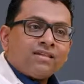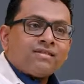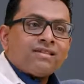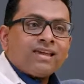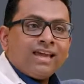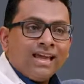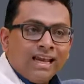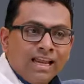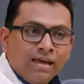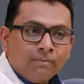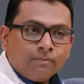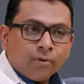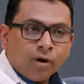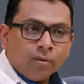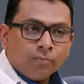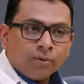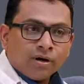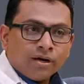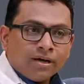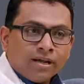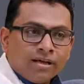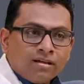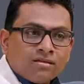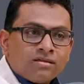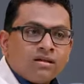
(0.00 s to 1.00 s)
has healing
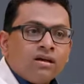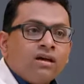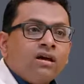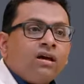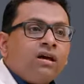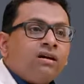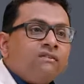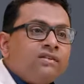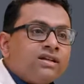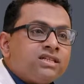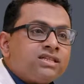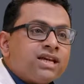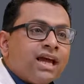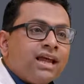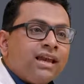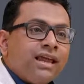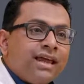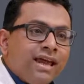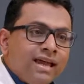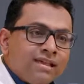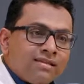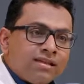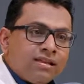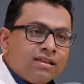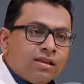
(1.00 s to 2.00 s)
properties which
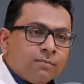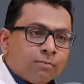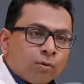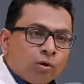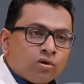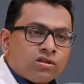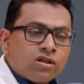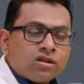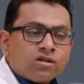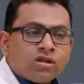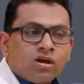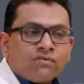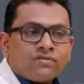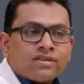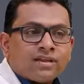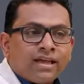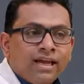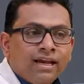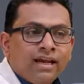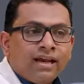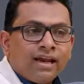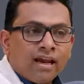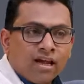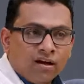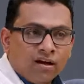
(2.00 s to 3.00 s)
can hasten the process of skin